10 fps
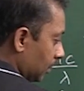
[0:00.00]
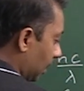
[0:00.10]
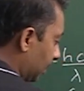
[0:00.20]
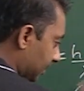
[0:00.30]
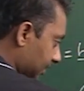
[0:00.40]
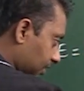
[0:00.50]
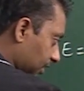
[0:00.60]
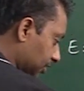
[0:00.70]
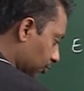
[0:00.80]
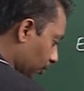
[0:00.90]
And this
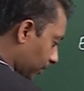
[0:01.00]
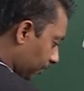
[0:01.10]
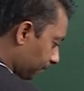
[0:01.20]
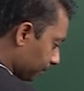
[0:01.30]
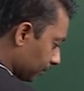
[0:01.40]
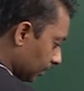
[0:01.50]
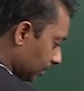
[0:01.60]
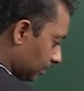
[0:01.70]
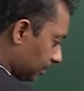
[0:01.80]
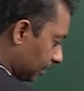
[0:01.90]
turns out to be
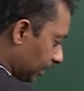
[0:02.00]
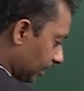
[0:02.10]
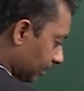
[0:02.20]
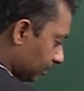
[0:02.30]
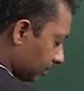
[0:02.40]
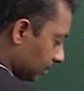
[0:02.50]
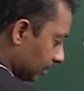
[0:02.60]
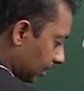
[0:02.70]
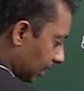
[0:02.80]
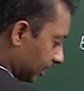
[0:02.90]
3
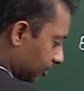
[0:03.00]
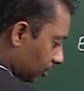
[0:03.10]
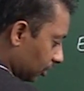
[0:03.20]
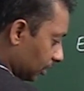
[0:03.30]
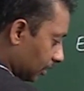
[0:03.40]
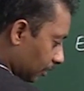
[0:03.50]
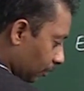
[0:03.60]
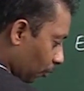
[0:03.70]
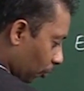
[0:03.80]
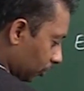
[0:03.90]
electron
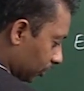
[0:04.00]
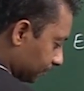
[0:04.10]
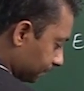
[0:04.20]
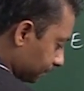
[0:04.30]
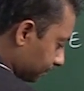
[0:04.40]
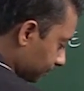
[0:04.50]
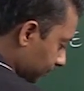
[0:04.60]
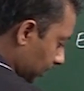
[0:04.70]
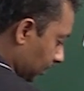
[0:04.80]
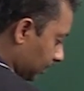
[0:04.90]
volt.
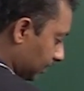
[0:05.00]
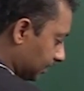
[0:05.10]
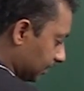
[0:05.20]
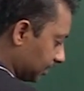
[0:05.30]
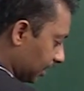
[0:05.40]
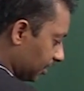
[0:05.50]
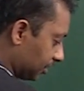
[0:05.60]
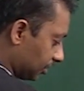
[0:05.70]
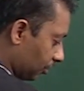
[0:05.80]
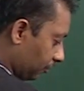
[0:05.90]
This is
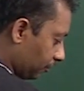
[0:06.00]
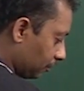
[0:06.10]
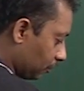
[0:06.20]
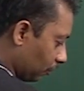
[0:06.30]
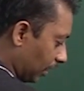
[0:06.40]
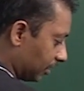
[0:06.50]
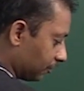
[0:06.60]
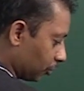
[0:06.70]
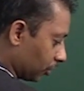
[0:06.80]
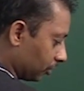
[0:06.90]
energy of violet
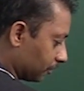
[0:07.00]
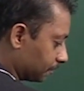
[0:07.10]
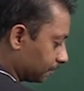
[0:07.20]
photon.